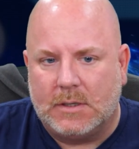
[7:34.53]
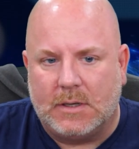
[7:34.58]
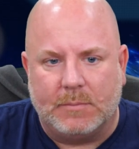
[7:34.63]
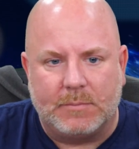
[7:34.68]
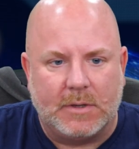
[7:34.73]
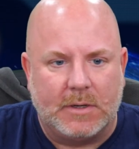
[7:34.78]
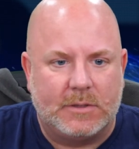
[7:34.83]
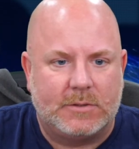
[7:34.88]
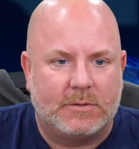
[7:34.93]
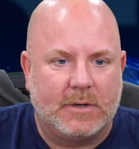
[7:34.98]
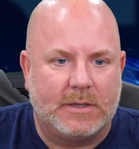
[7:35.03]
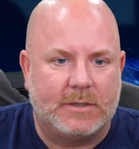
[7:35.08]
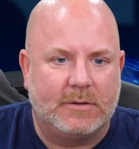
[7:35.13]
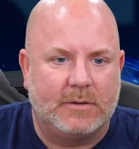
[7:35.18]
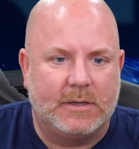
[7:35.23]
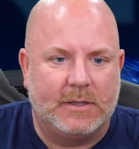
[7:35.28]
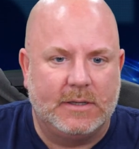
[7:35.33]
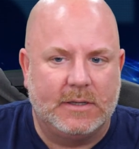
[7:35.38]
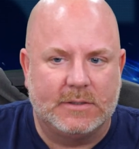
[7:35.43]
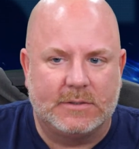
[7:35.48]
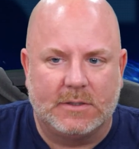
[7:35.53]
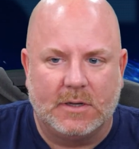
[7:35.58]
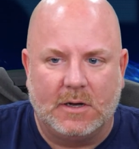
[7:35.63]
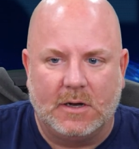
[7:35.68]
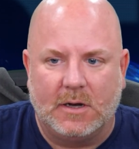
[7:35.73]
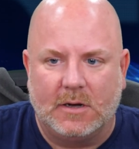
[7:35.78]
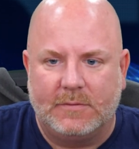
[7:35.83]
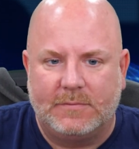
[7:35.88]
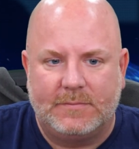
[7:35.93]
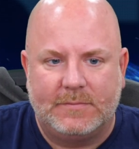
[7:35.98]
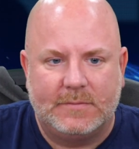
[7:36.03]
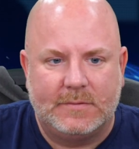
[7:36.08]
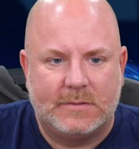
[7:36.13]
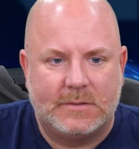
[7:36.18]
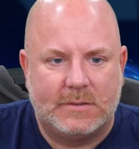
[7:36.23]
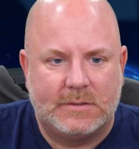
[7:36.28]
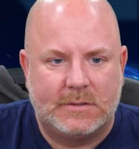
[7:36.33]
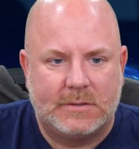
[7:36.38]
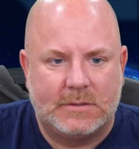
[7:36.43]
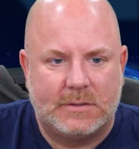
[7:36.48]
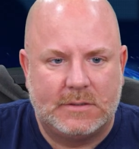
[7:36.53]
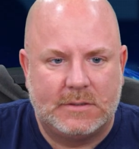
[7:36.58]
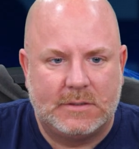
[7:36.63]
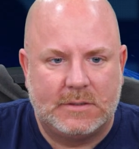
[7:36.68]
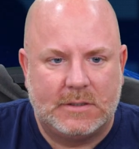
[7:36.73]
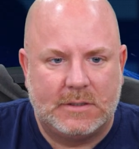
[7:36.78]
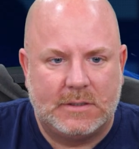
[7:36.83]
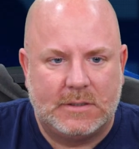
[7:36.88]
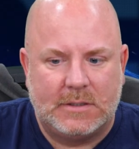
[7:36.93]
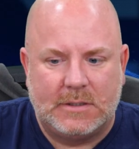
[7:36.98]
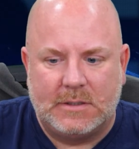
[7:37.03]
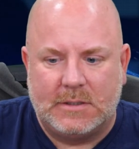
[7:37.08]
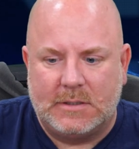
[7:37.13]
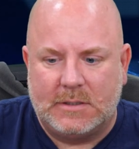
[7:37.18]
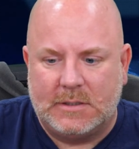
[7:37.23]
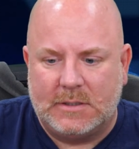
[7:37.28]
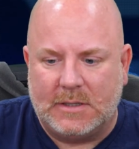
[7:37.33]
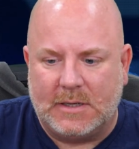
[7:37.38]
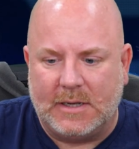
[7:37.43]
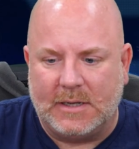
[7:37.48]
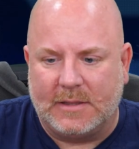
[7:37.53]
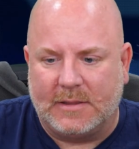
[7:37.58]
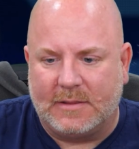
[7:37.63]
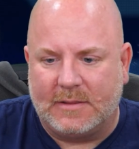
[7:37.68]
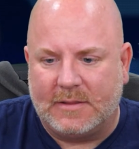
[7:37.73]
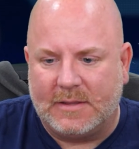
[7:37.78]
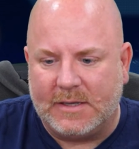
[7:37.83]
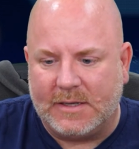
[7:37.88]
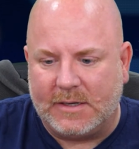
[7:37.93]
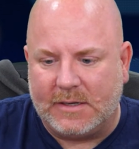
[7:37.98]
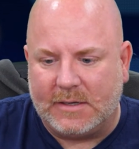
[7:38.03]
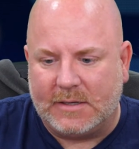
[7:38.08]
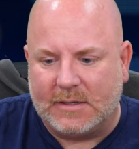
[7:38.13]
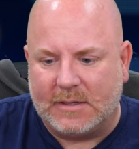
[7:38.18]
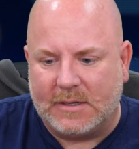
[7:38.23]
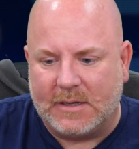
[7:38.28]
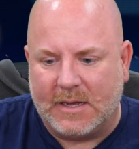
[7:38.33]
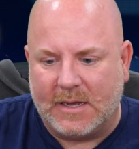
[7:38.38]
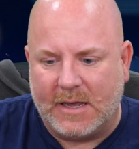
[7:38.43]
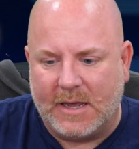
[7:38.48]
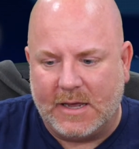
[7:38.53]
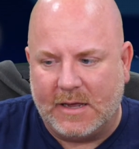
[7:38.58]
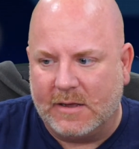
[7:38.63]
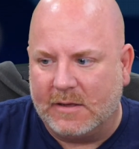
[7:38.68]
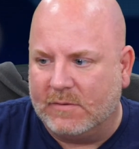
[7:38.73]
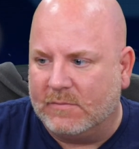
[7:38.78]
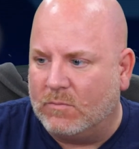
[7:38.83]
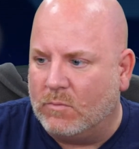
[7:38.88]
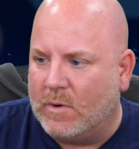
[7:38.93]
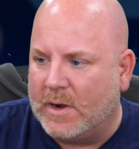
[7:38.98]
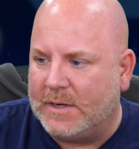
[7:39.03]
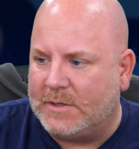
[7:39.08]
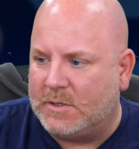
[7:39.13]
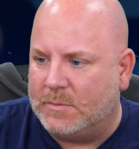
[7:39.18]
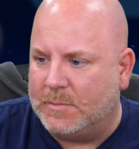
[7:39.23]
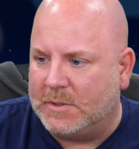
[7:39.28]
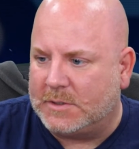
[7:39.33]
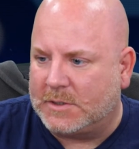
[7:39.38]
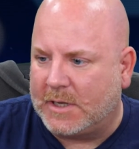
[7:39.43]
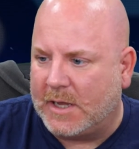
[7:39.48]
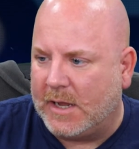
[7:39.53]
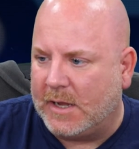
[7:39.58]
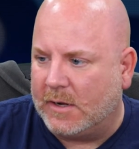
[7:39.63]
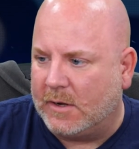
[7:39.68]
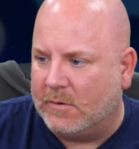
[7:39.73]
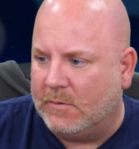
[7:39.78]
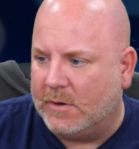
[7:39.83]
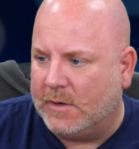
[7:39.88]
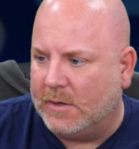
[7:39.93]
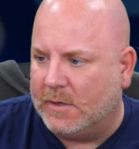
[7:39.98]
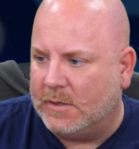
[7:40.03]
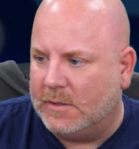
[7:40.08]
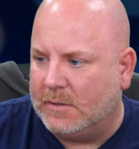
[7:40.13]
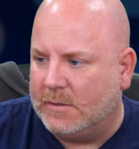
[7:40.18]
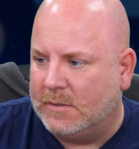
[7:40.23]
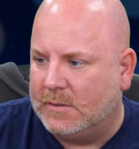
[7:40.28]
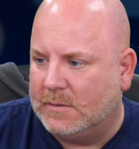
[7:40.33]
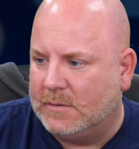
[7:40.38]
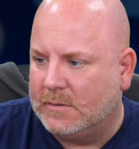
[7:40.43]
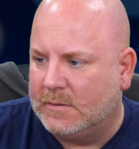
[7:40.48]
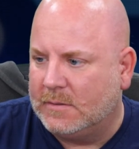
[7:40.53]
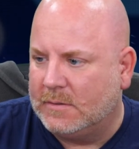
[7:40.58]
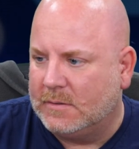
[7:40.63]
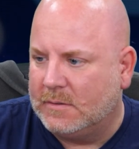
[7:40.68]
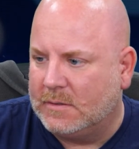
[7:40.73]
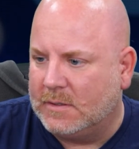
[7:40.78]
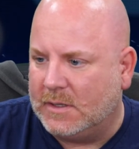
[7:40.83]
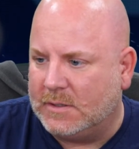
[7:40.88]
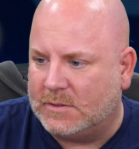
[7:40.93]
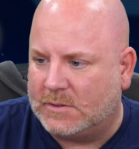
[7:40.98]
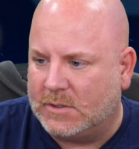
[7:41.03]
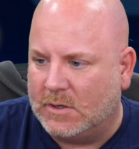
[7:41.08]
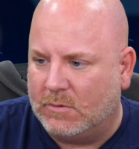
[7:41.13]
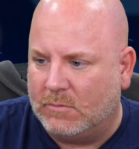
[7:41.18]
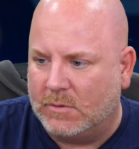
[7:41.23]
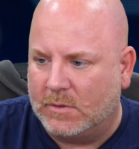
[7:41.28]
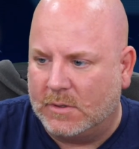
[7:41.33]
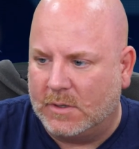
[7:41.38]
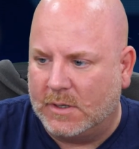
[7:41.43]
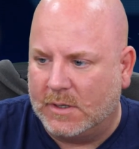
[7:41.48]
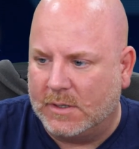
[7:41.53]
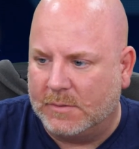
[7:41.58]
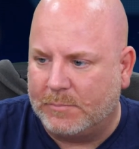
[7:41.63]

to try turning this off. I think I have way too much gain going on, and so we're